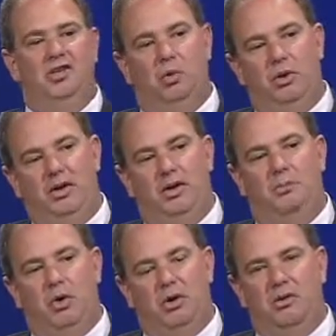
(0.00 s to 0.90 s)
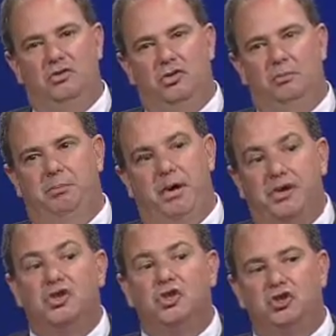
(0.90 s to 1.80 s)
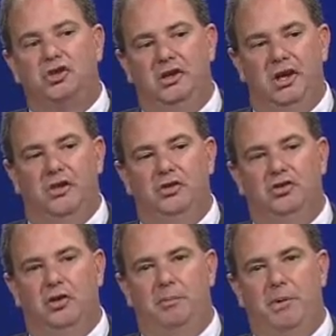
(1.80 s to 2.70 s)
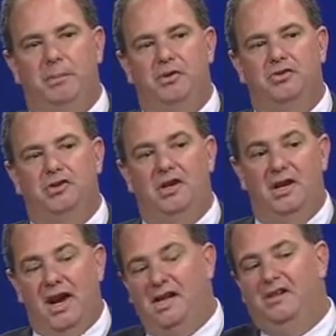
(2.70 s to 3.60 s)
And so we need to put some pictures together so that people can say,